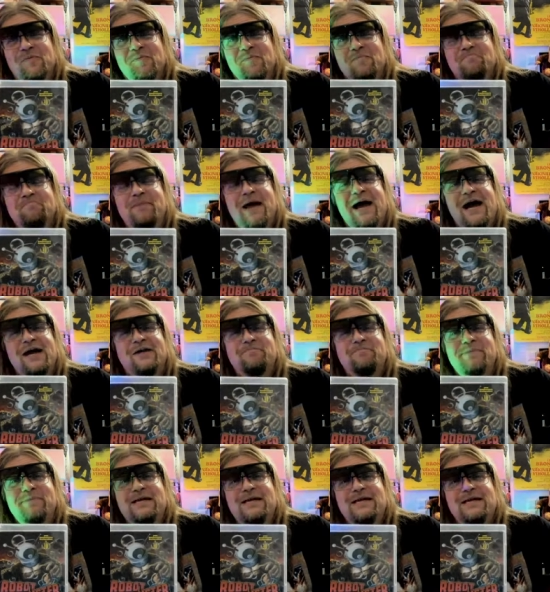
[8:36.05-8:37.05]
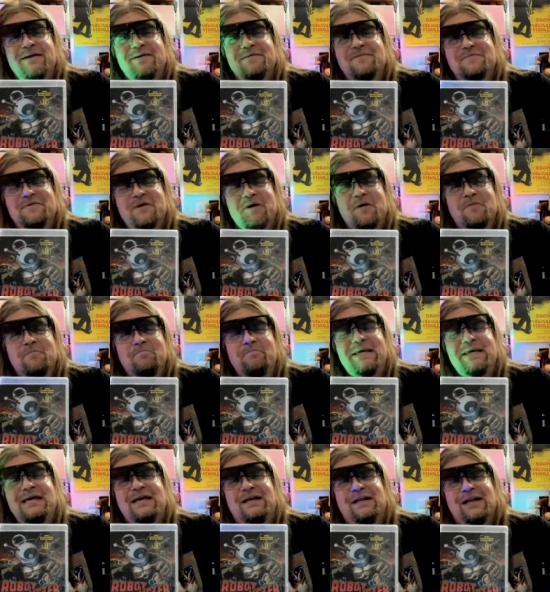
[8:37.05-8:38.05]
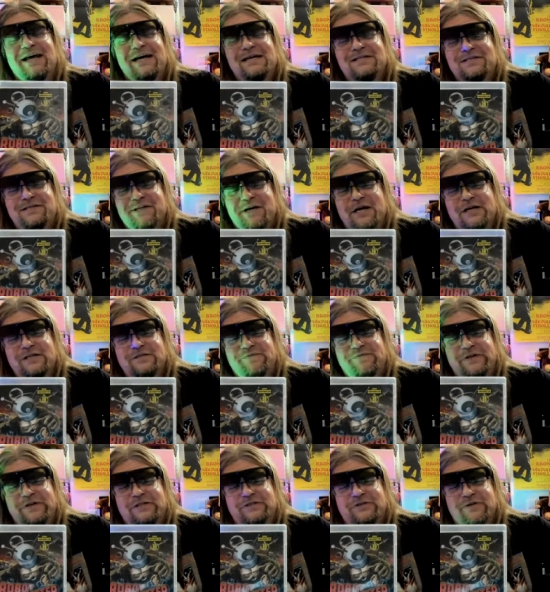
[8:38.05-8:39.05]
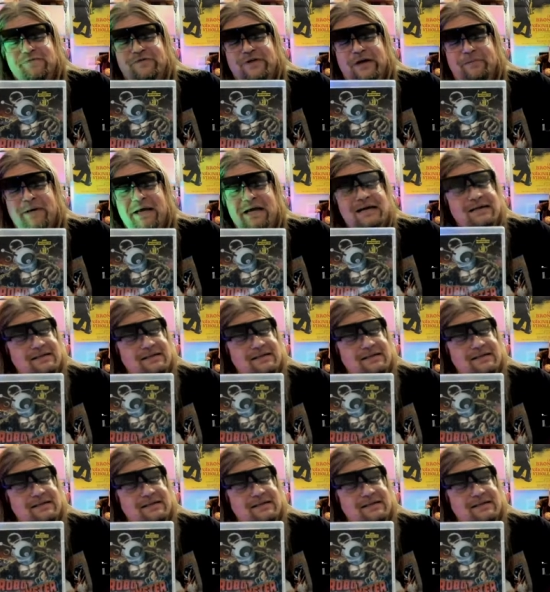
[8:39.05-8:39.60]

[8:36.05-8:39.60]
bad B-class science fiction film,